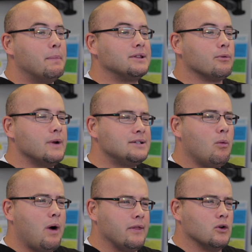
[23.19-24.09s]
But the
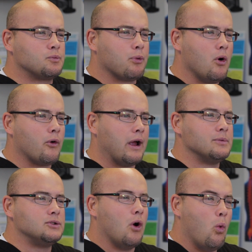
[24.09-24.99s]
reason why those
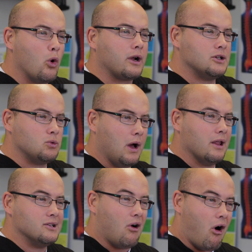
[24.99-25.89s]
programs don't work as
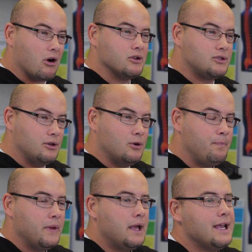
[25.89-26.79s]
well as ours
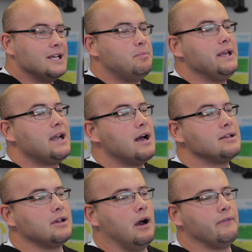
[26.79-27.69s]
do is
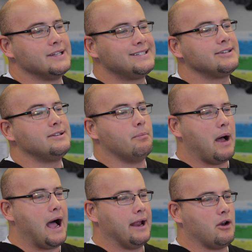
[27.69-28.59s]
because of the system
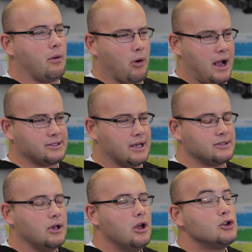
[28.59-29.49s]
behind our
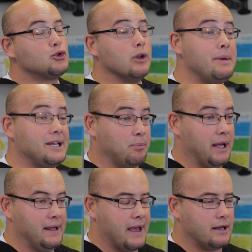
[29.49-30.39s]
process. So let me
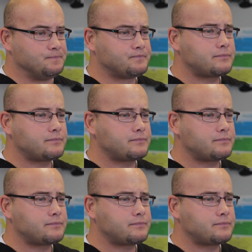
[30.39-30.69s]
explain that.